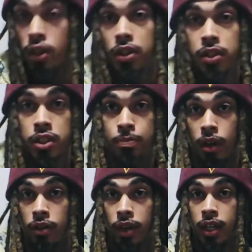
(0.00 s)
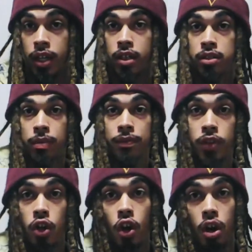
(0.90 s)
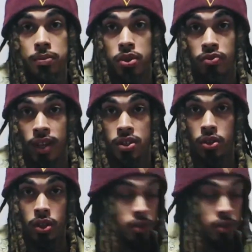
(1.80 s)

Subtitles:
This part right here is meant for your arm to rest on.